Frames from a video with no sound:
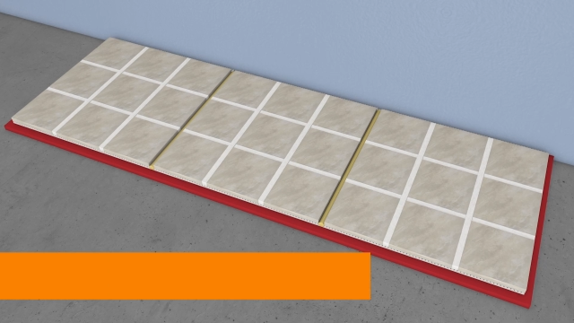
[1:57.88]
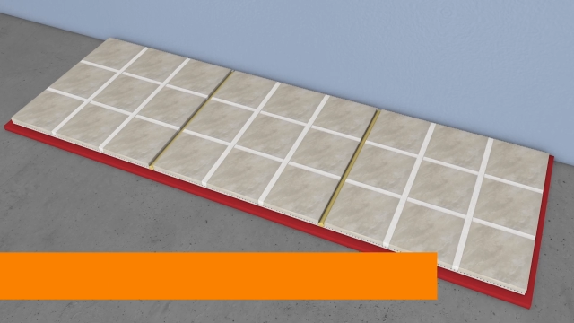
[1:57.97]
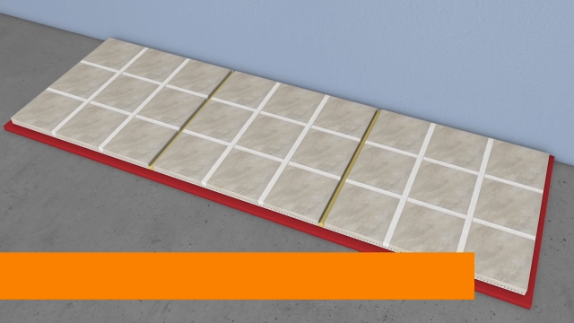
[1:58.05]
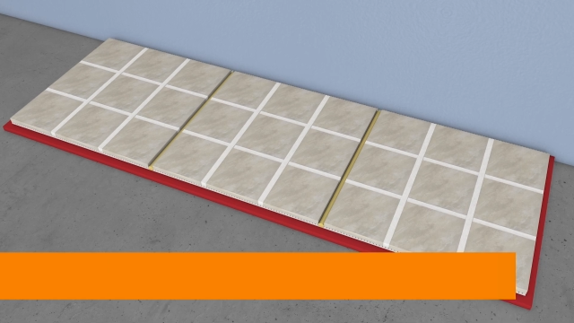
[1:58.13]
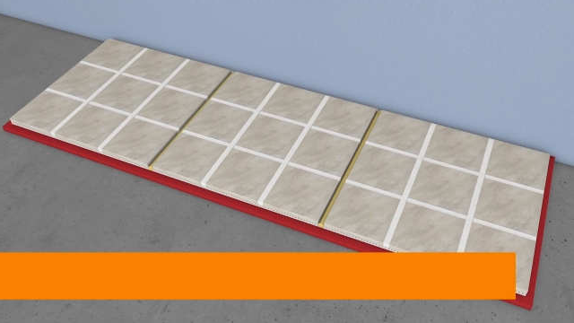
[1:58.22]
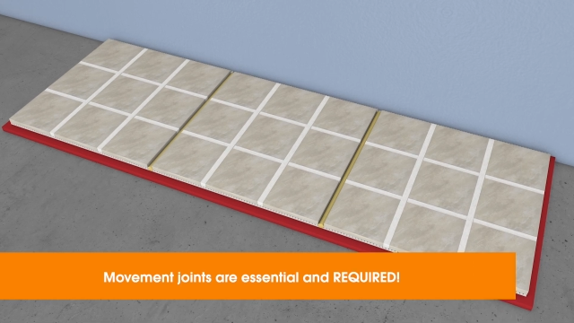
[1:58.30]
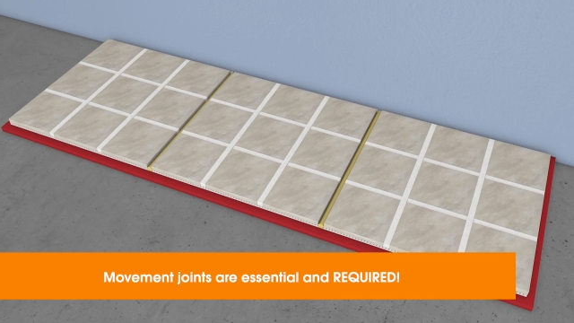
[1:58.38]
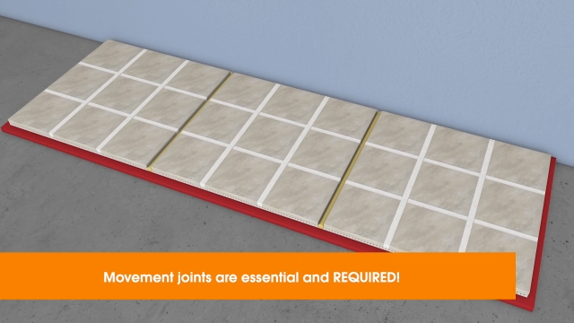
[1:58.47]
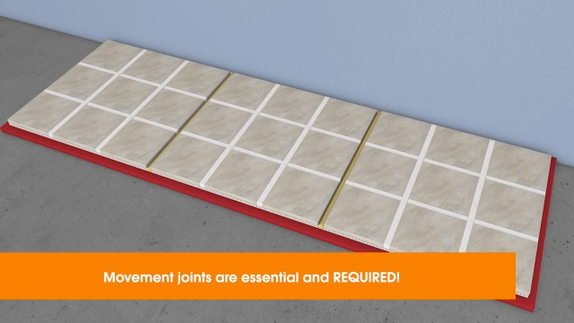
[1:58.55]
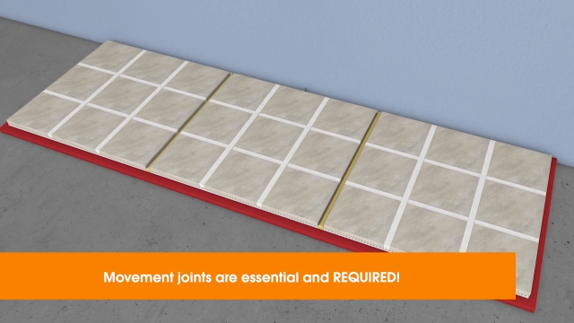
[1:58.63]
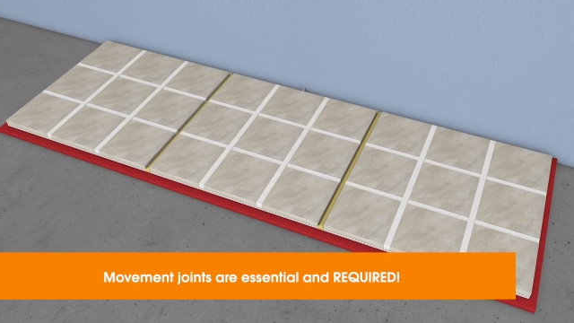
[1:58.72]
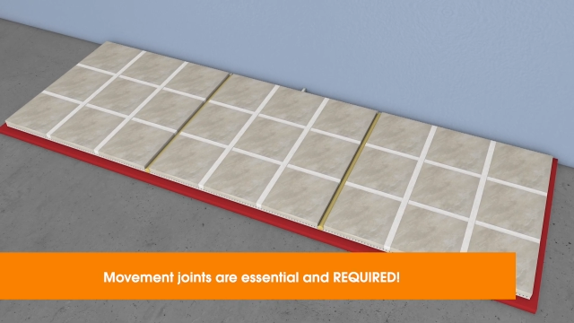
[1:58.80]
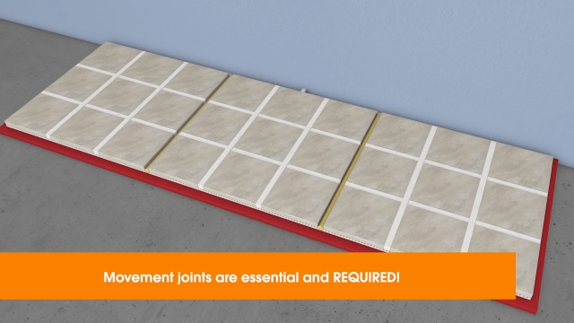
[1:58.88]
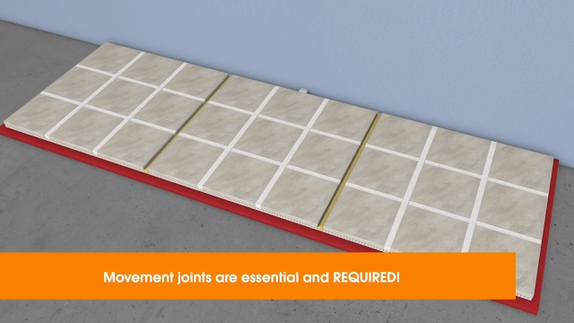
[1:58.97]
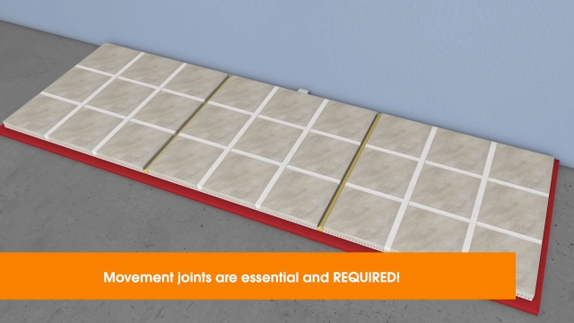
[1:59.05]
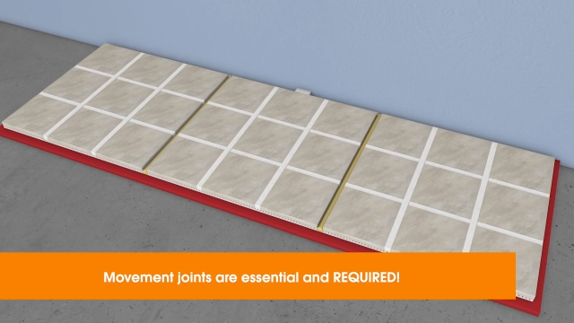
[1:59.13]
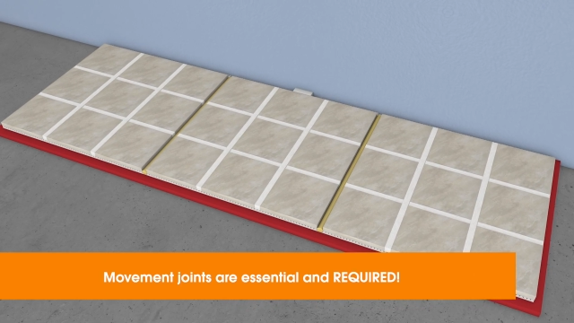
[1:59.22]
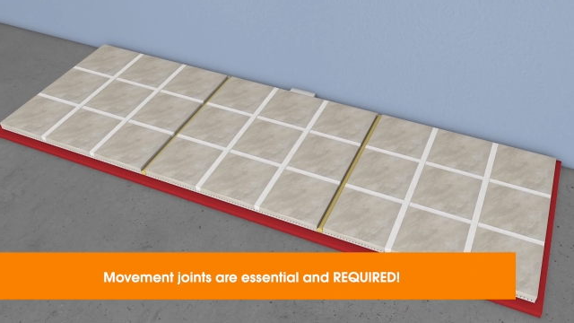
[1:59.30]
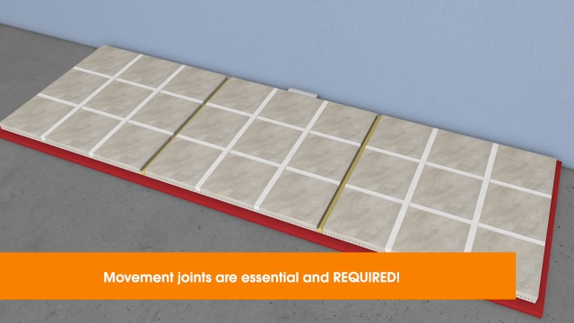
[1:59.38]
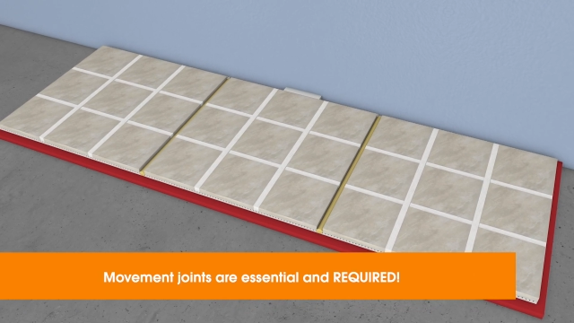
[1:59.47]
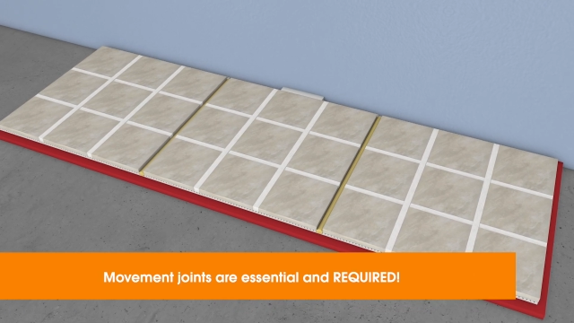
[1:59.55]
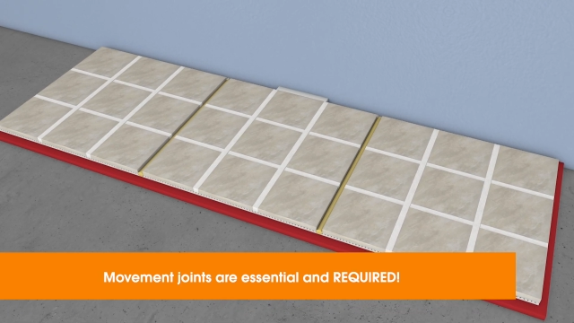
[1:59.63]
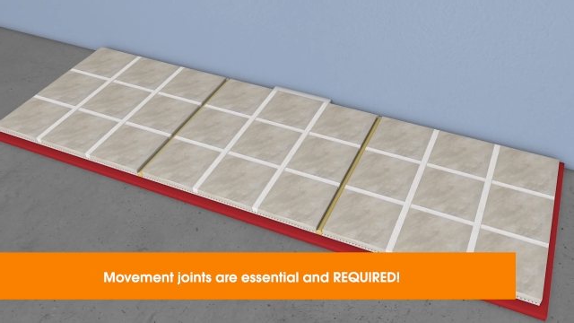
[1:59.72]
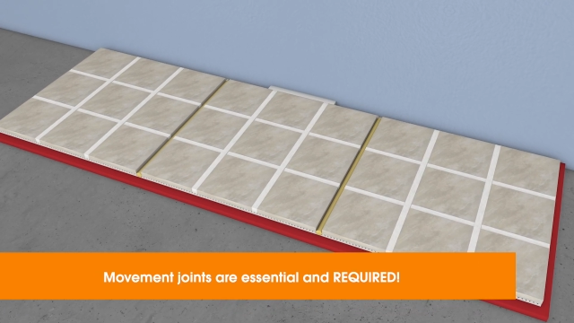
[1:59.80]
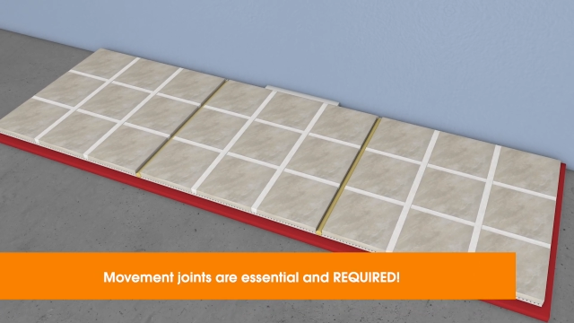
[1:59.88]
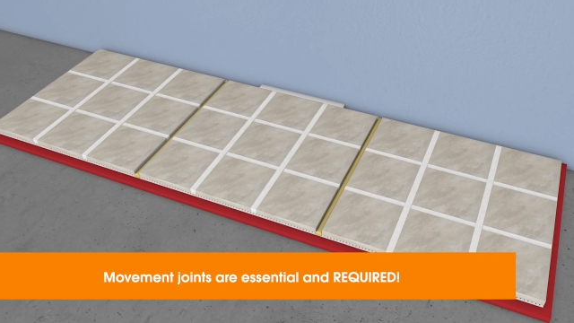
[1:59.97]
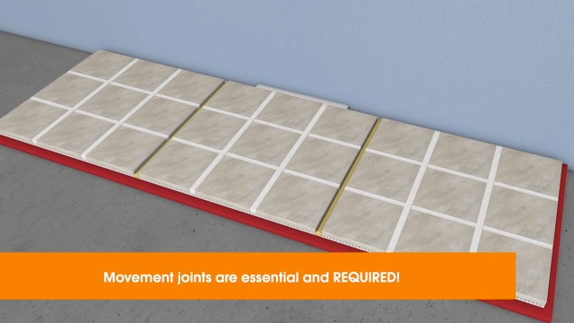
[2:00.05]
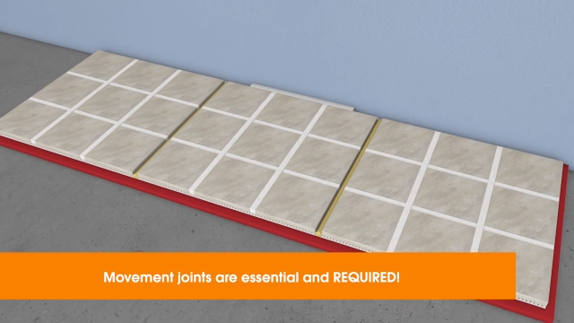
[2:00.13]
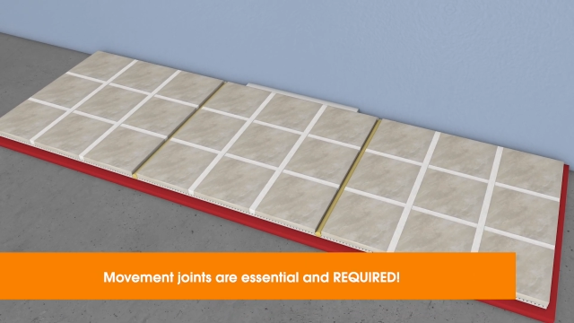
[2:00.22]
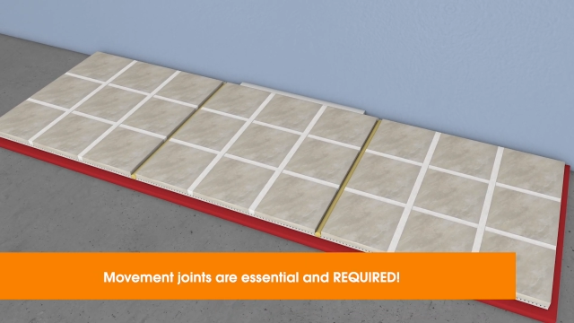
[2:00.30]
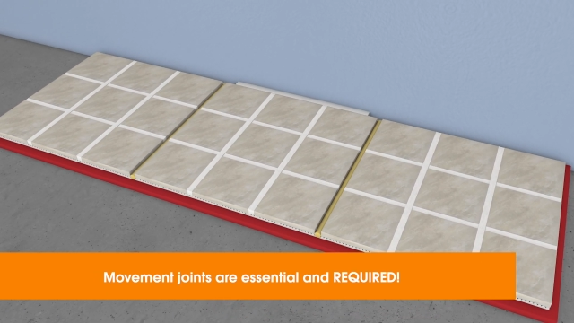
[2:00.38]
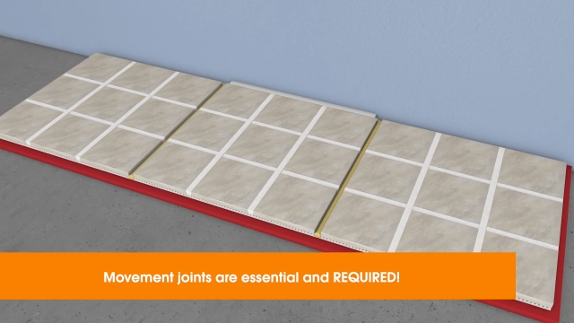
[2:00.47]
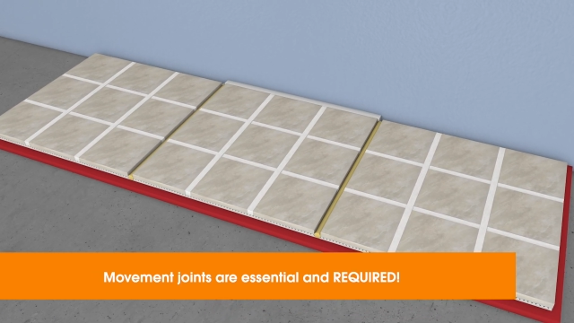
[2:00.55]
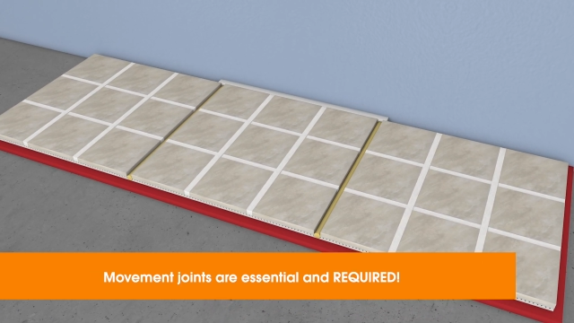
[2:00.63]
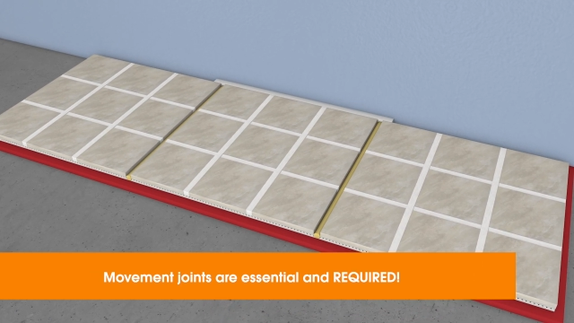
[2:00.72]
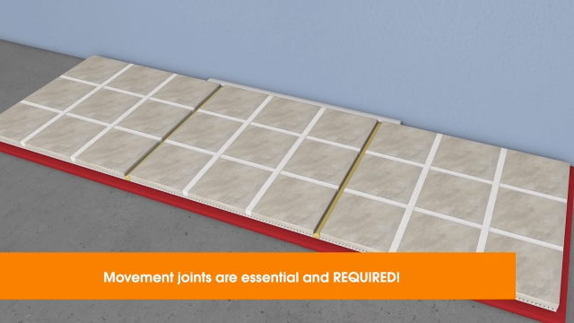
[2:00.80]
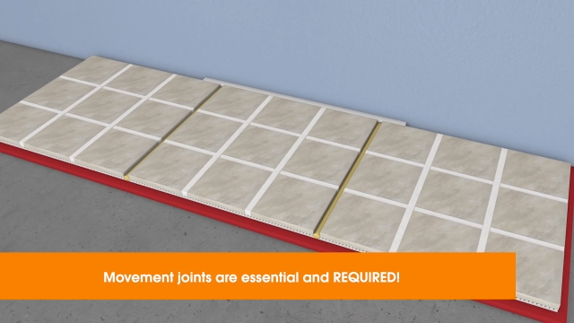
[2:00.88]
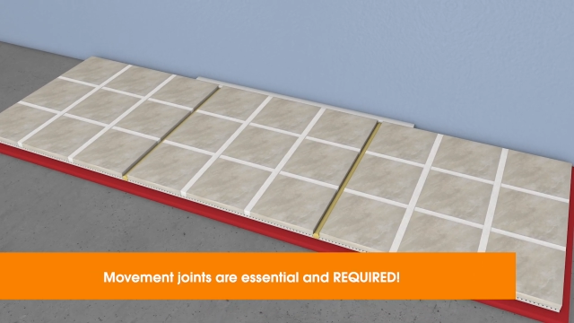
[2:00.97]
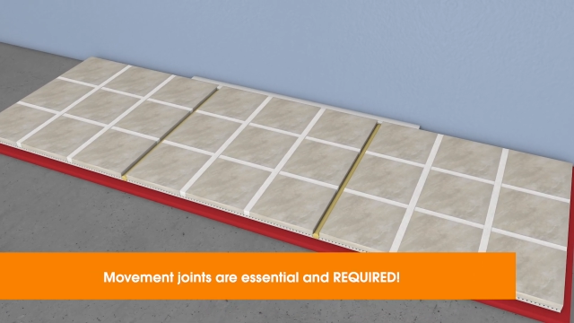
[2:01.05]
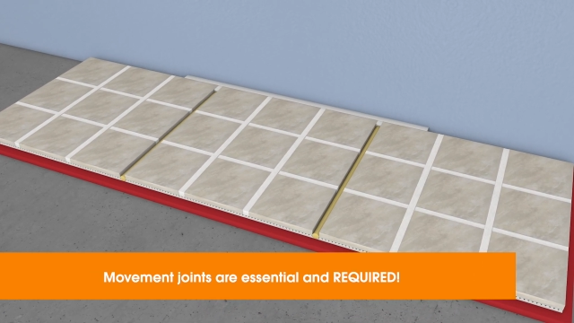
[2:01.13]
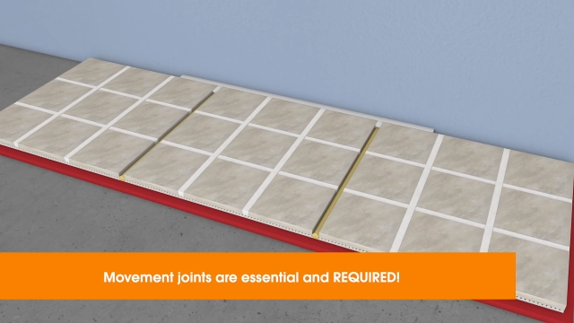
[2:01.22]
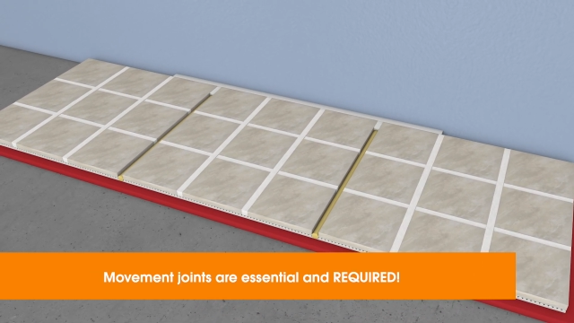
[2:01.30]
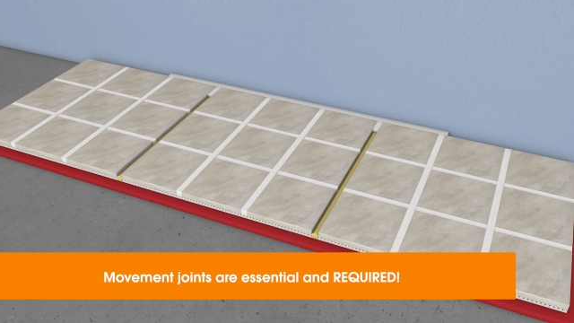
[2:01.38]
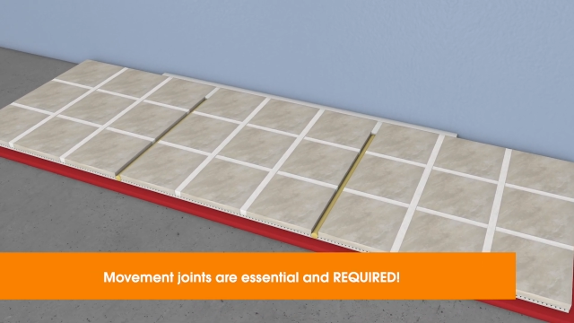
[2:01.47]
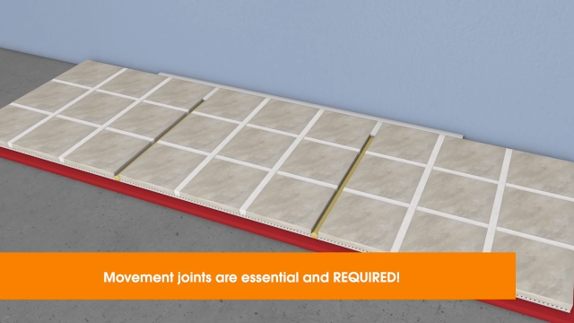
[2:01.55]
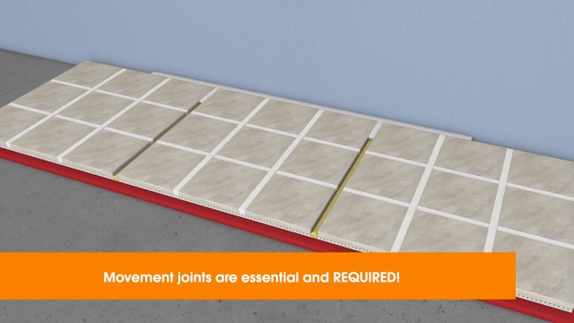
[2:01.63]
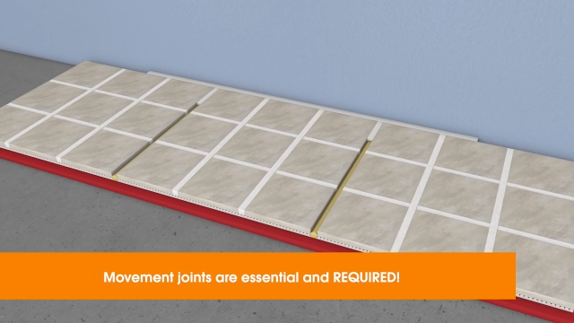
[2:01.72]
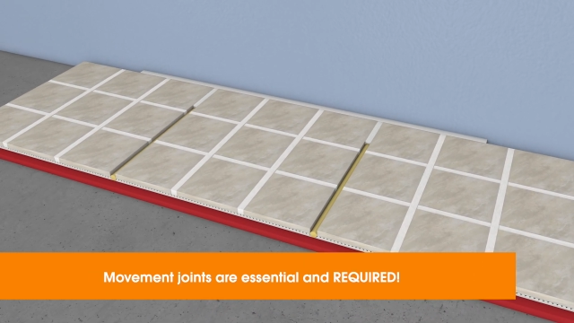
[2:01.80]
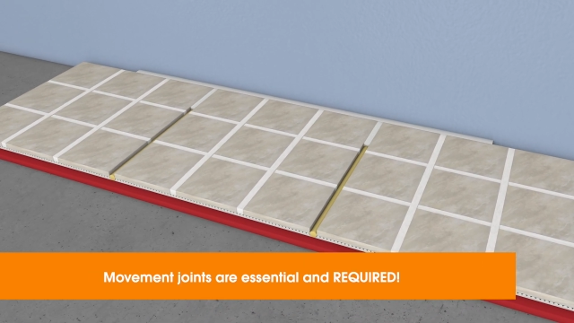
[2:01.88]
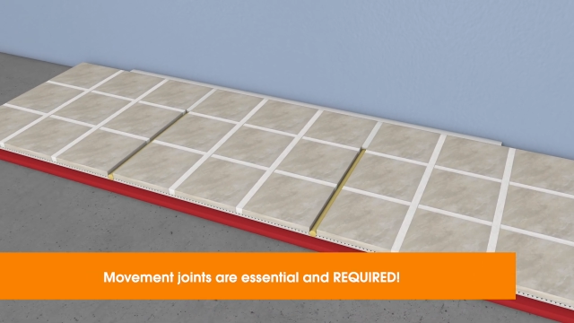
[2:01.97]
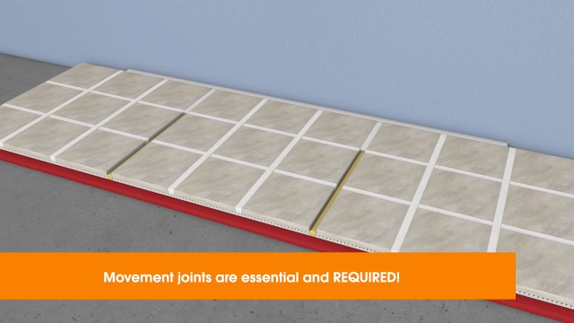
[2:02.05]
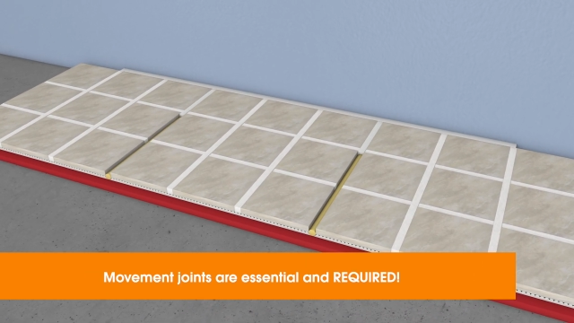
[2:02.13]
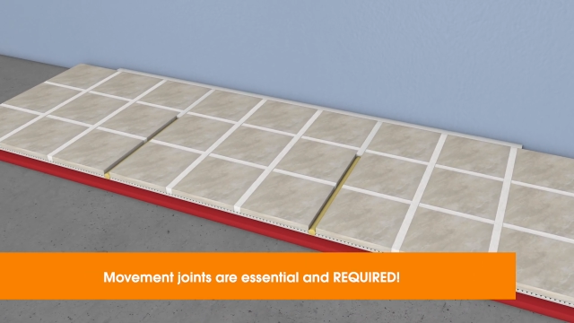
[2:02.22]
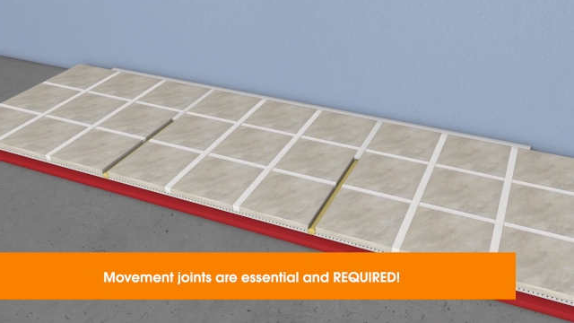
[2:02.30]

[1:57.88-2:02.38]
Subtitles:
(no speaker visible)